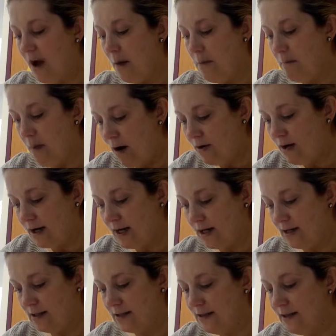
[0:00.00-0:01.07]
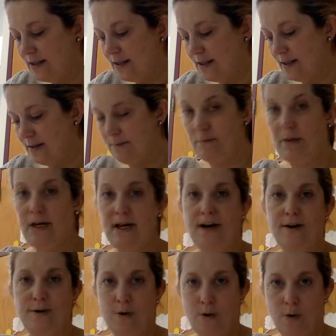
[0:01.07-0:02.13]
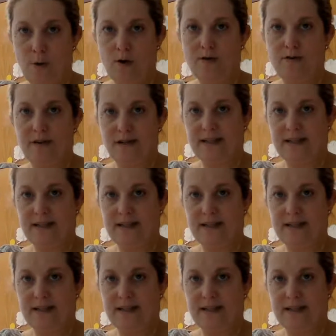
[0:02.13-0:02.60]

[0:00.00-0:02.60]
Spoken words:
Americas, meaning North and